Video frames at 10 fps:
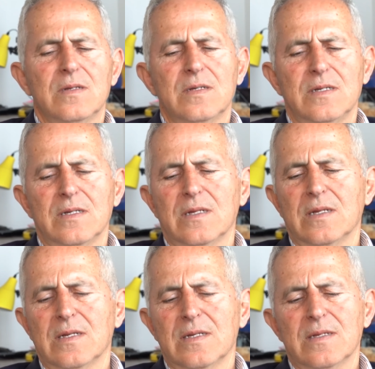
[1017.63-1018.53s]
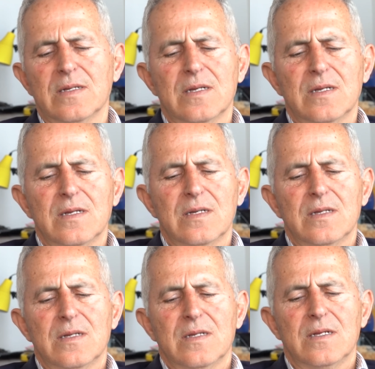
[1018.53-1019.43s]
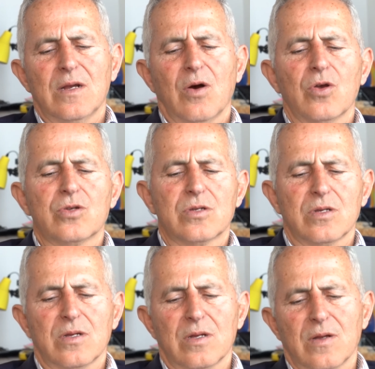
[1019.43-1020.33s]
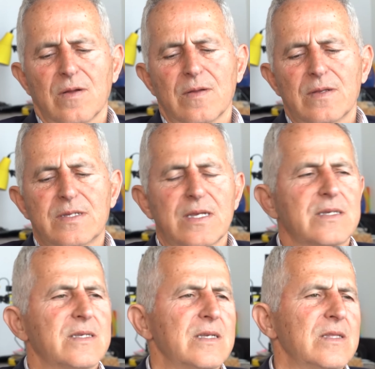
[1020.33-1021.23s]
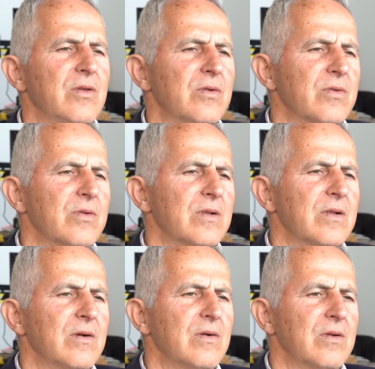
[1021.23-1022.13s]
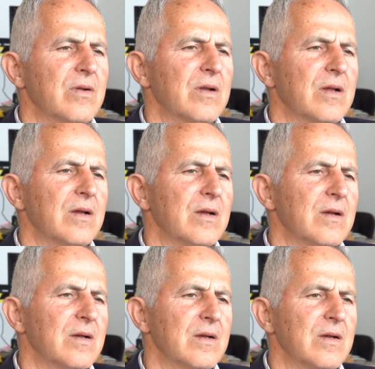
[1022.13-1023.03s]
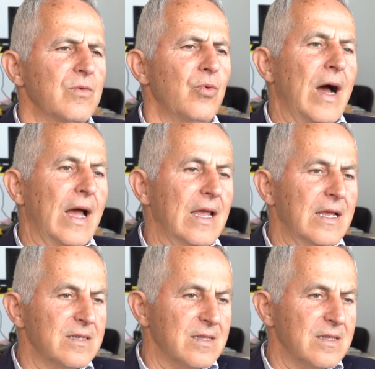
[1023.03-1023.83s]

She, he was uh, succeed on, on why he